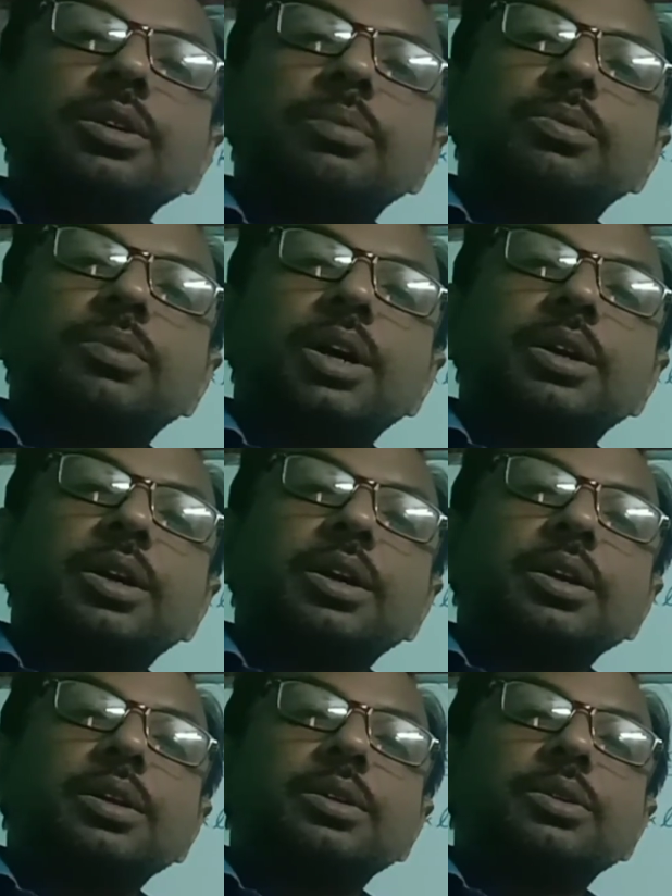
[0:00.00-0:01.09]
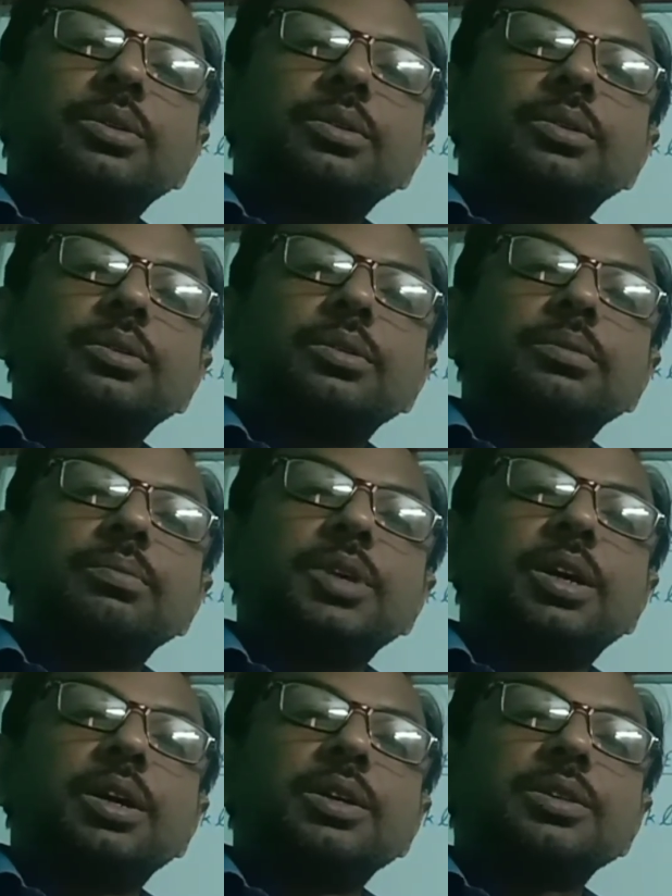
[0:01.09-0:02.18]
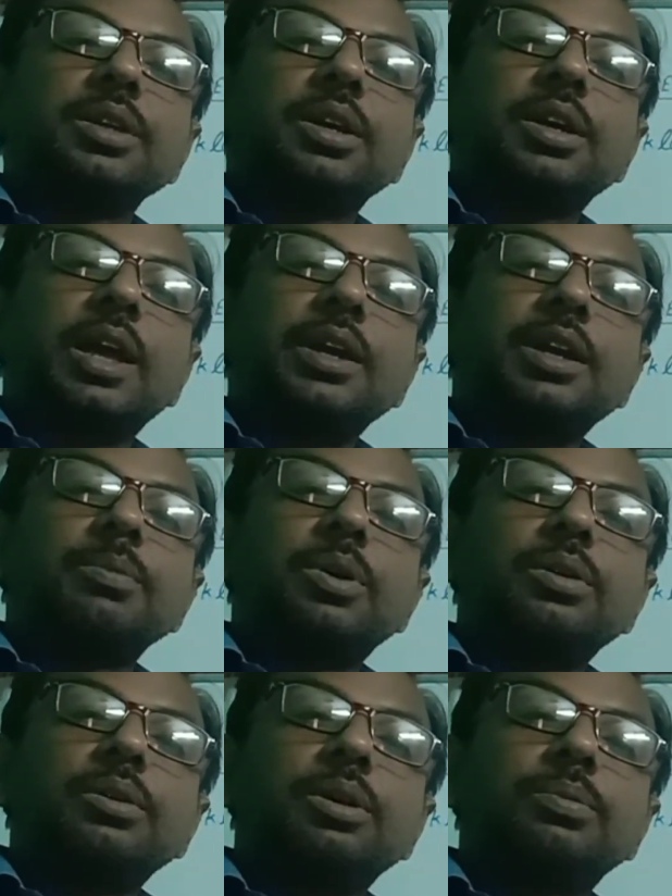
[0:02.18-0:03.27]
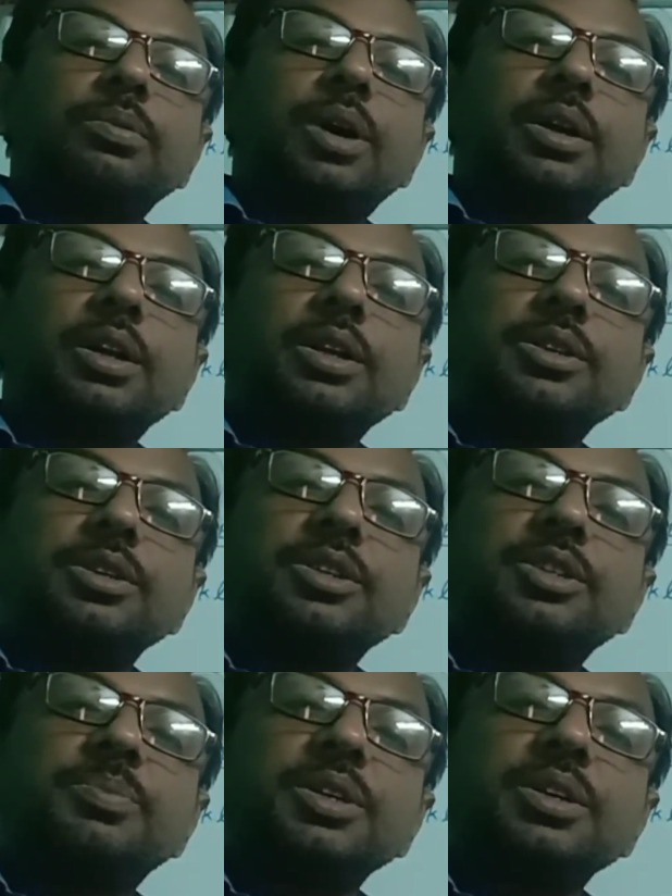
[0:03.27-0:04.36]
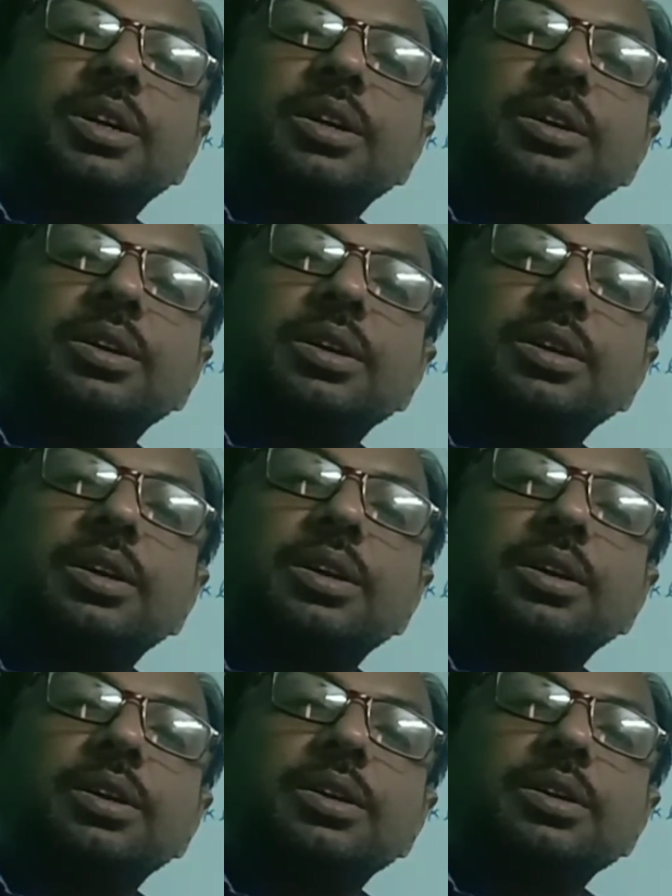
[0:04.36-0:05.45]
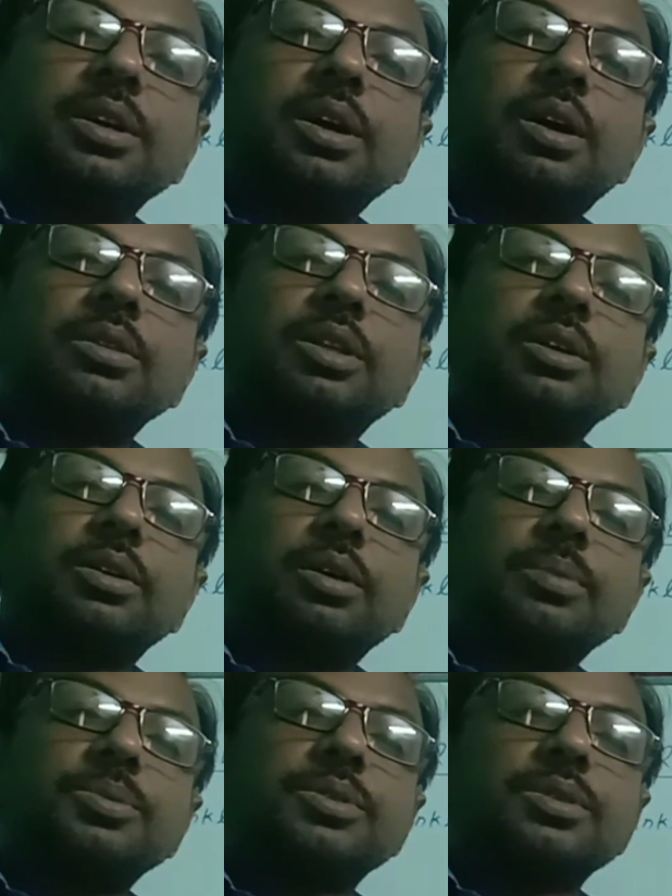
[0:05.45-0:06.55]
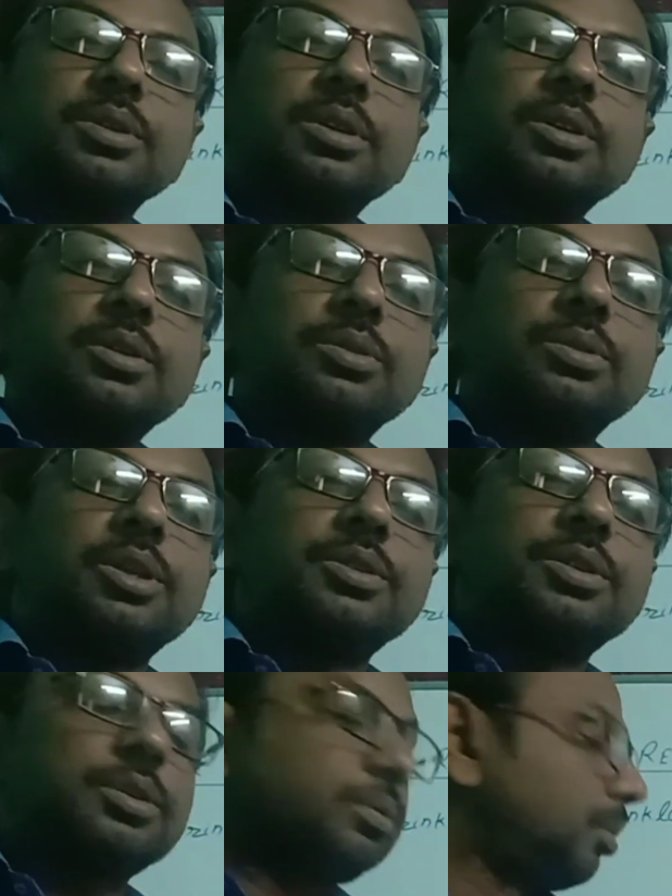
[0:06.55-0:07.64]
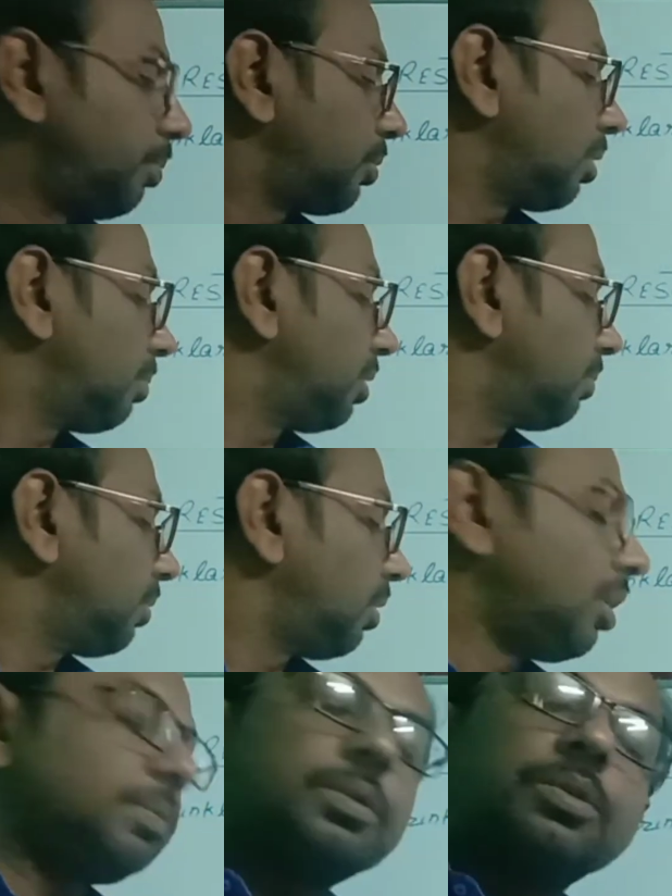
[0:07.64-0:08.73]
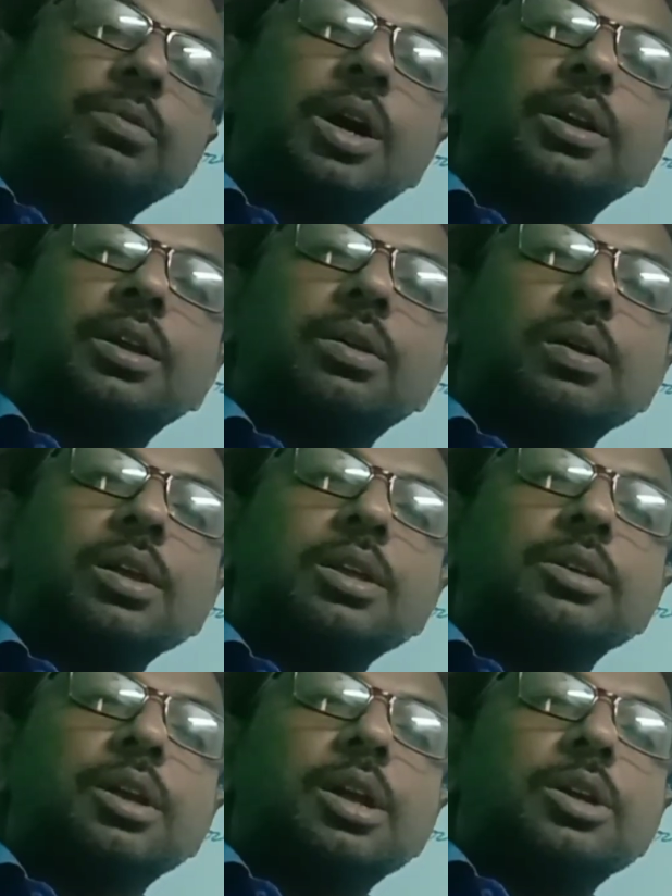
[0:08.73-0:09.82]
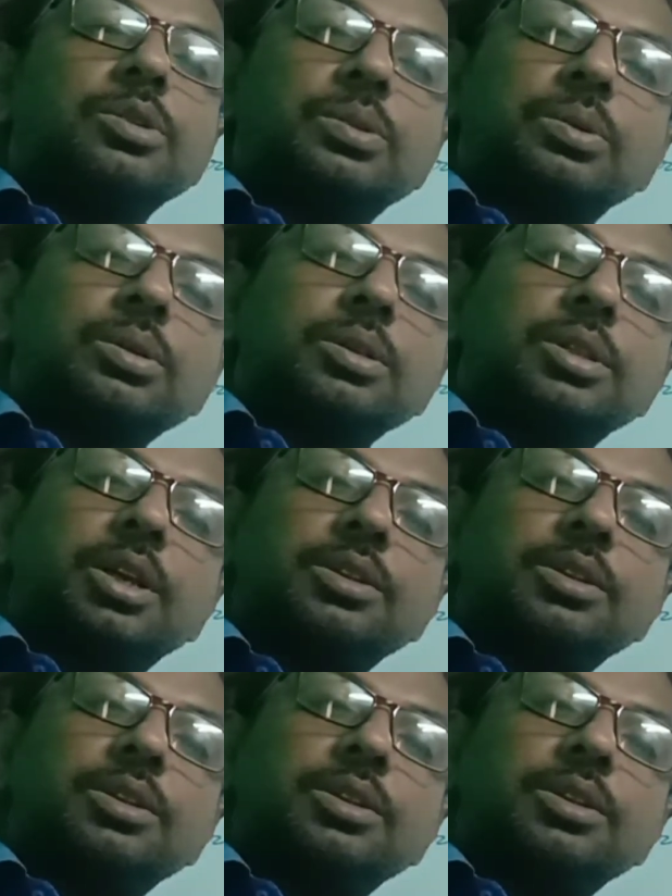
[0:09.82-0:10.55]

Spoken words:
of water because right amount of water is sprinkled on the crops, so there is no problem of water logging, so there